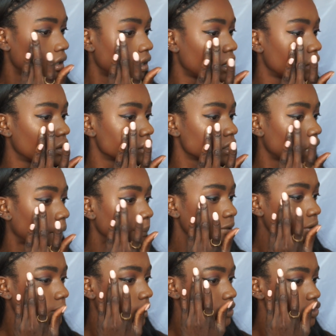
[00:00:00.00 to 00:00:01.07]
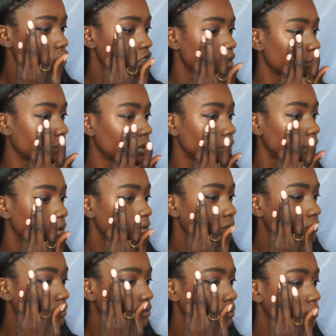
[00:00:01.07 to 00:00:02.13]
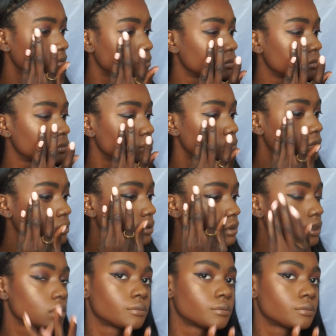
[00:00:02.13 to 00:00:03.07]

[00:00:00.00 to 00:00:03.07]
on the tops of my cheekbones.